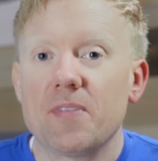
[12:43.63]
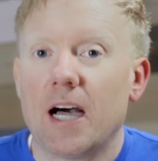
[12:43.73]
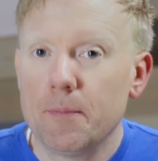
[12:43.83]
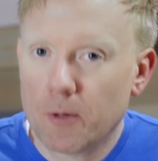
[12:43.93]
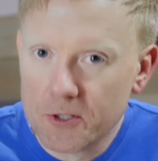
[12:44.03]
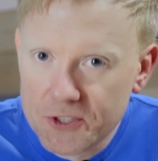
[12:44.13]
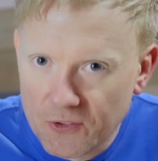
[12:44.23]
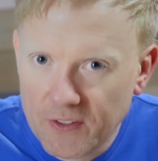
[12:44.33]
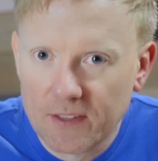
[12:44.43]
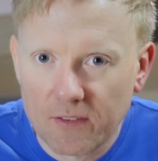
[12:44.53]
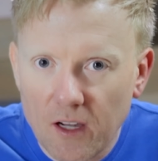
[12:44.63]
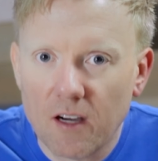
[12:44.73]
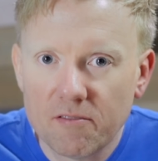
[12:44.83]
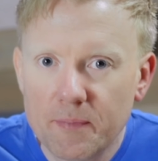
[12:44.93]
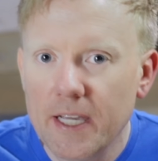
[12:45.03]
I personally
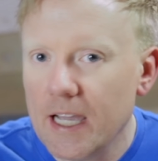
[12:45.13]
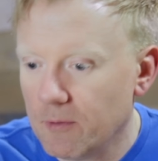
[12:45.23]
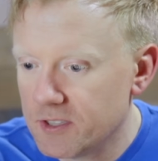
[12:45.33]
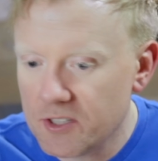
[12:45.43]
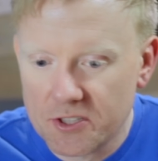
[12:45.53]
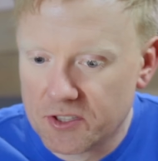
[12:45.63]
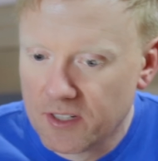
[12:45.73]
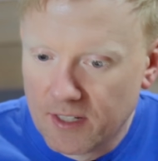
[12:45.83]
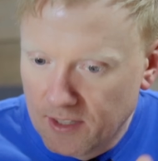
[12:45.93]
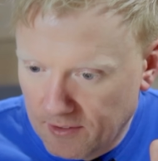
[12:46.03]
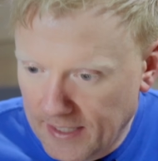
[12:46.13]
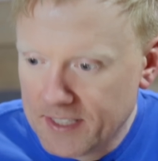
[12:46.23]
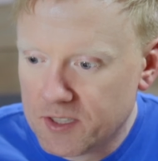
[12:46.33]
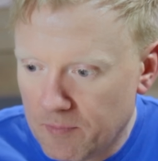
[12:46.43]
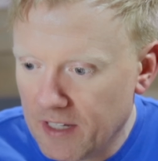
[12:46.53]
love being able to just
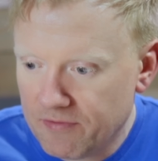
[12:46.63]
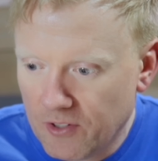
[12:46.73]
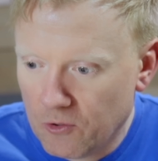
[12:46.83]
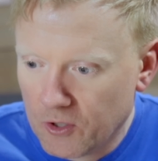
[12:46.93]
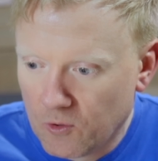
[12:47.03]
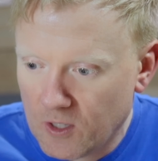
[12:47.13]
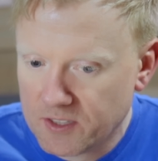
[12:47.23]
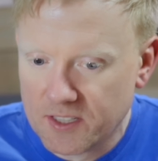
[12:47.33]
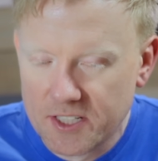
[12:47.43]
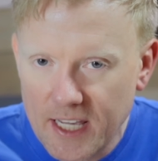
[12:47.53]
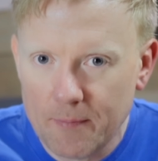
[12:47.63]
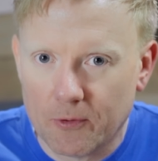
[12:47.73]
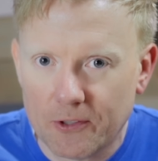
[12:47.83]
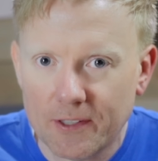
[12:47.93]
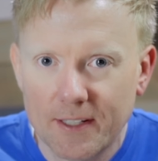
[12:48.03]
glance at my phone across the
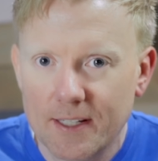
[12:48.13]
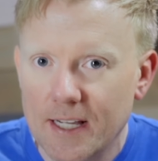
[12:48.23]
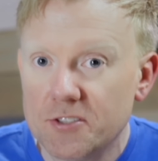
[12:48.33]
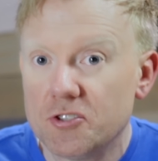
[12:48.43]
table and